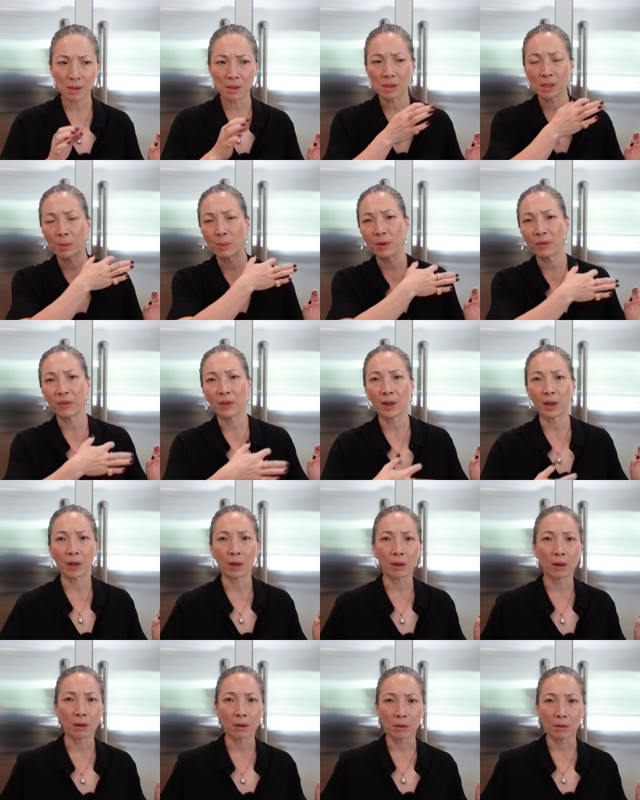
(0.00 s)
some of
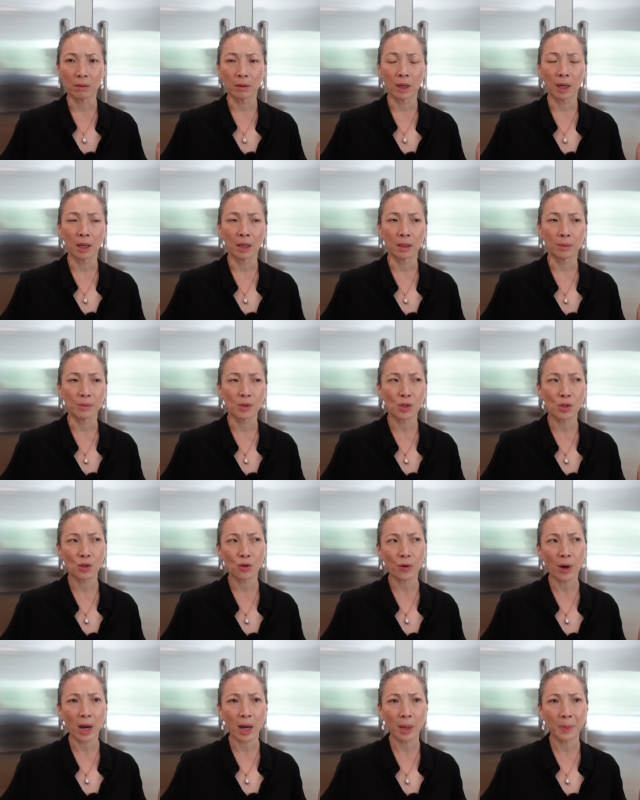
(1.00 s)
their um,
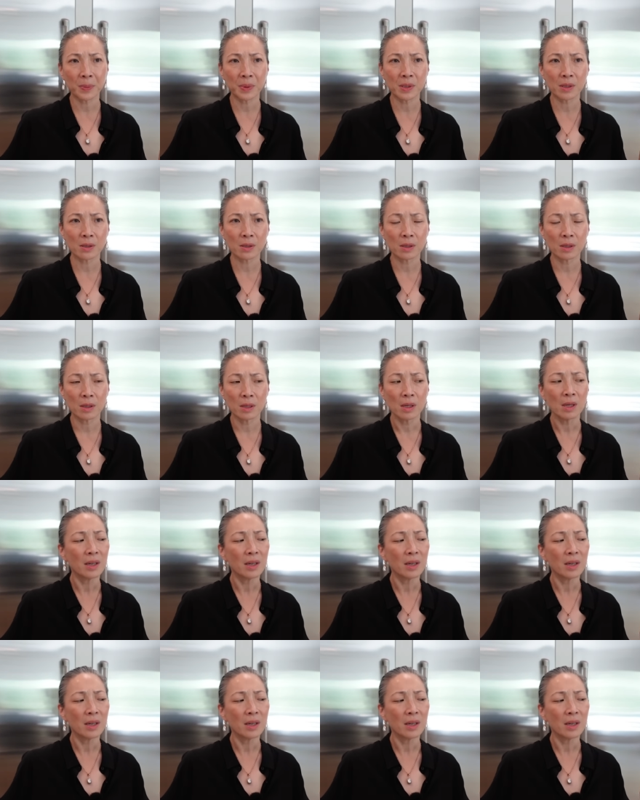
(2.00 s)
straps,